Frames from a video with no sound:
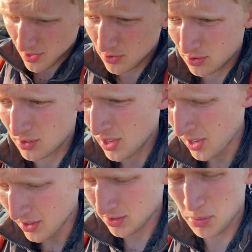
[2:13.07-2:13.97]
is
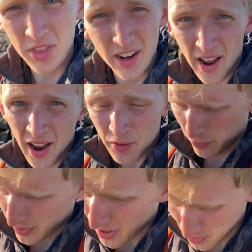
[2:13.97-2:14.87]
something that I
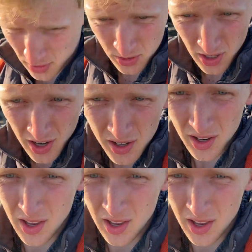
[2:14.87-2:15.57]
forgot to do today,